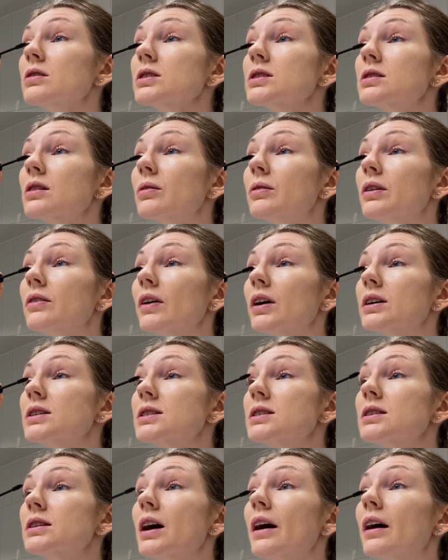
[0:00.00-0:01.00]
So if I
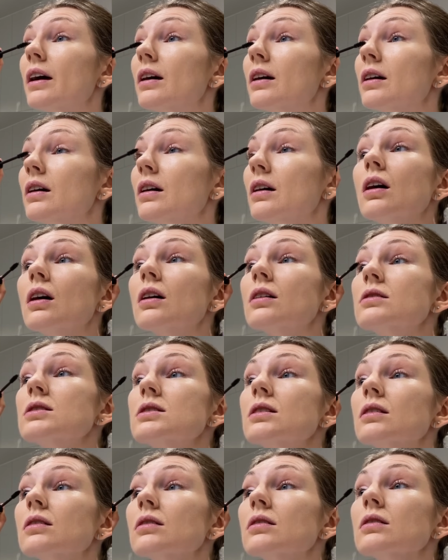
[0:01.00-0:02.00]
stay
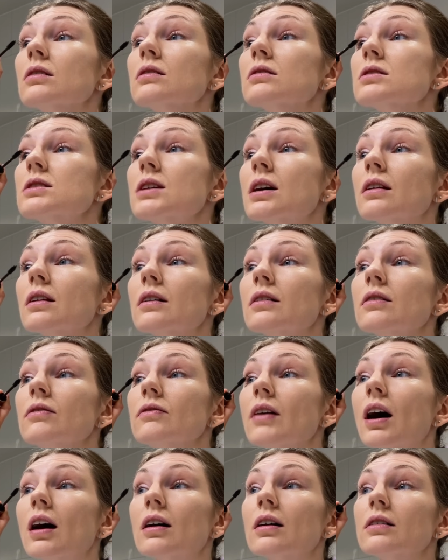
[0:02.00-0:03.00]
until say like
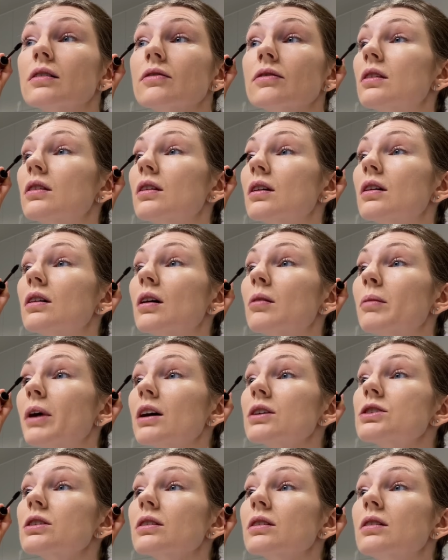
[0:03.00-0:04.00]
5, then I'm
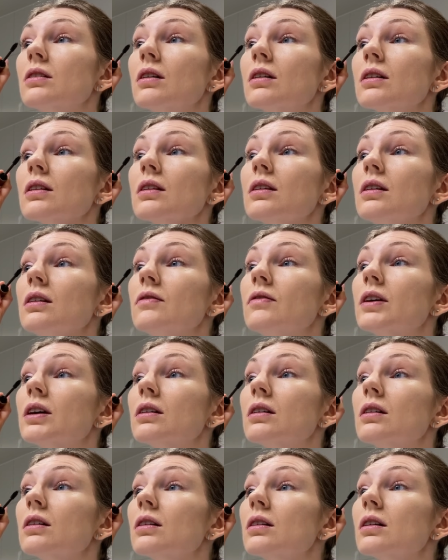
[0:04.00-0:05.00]
actually not
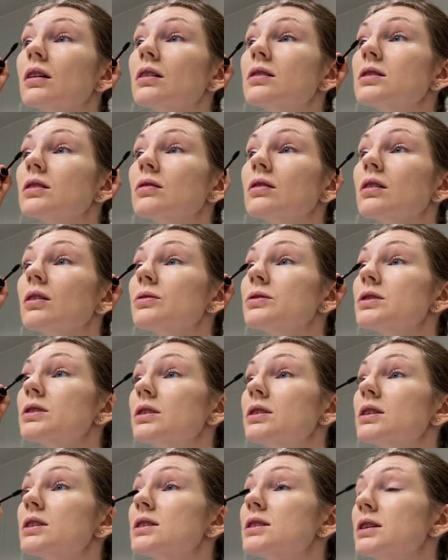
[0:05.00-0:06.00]
leaving until closer
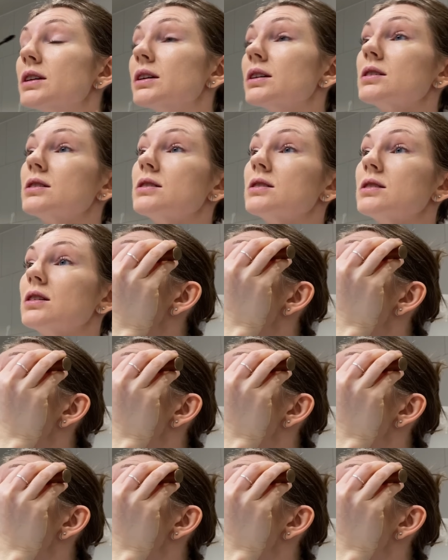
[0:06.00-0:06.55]
to 6.